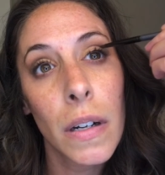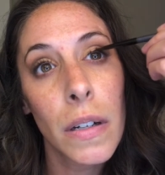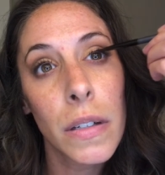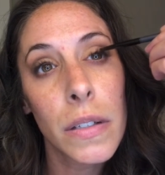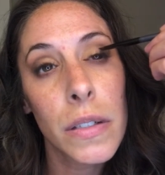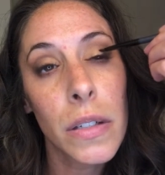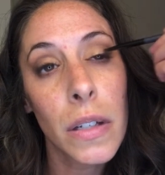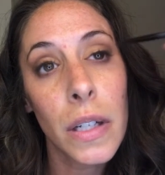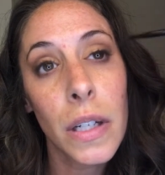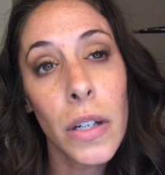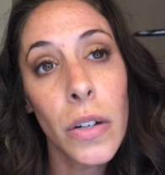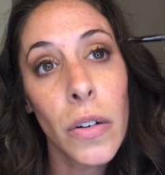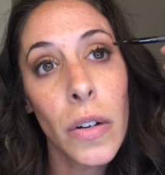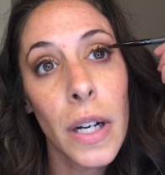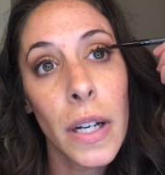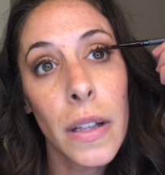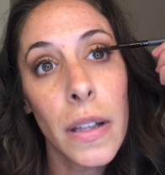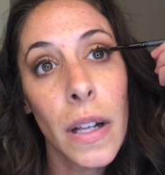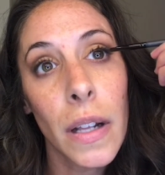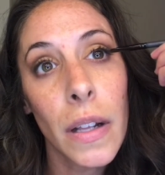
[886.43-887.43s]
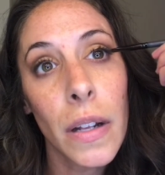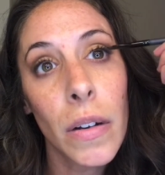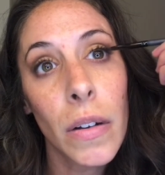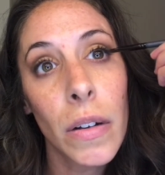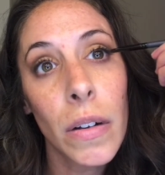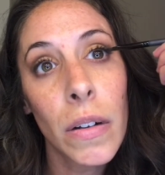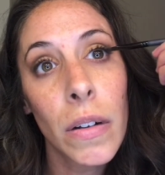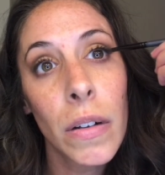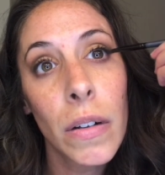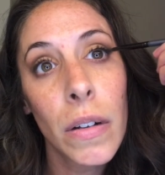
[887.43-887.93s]
So I can create that
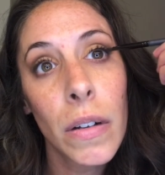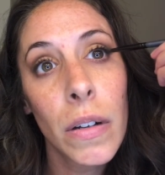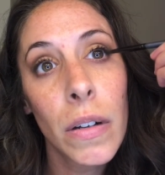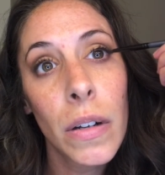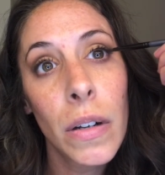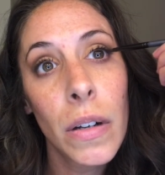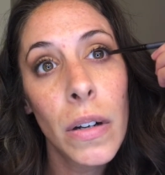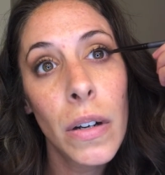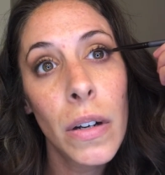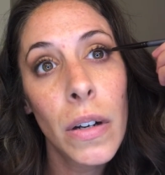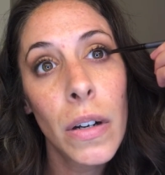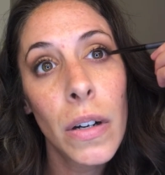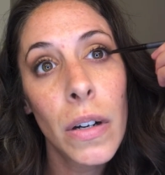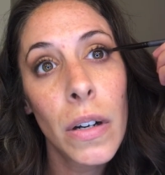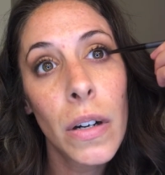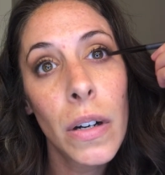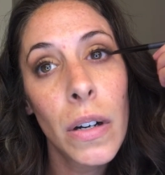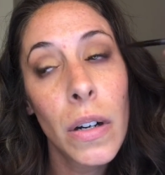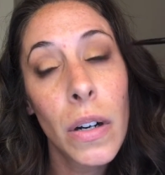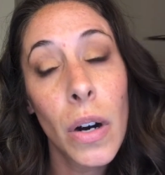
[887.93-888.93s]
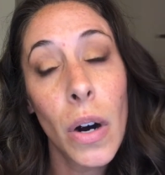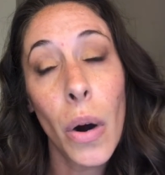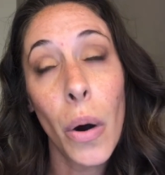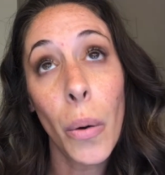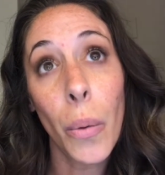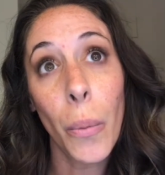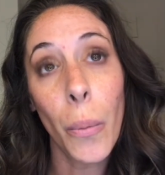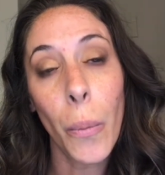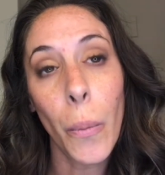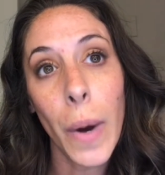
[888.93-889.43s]
little
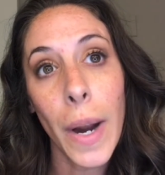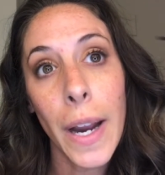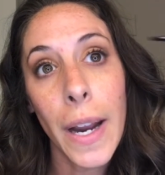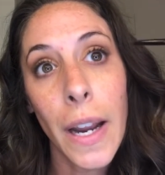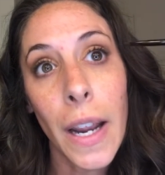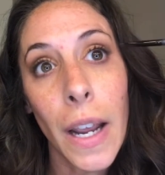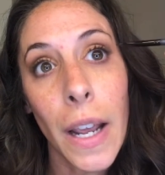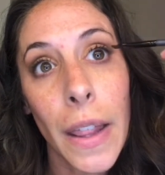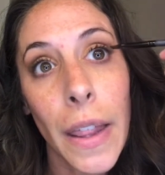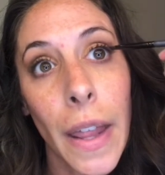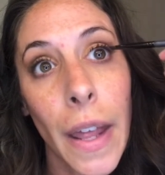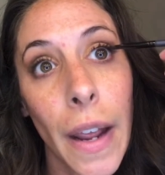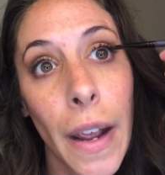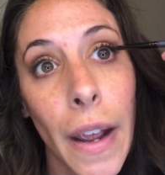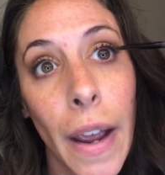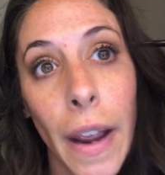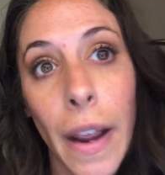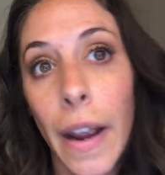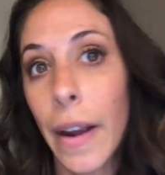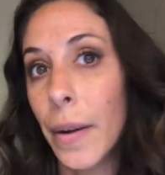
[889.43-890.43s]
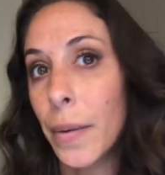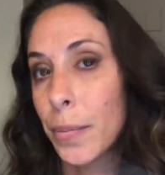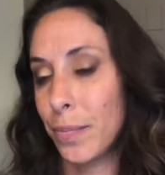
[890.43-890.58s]
wingy thingy.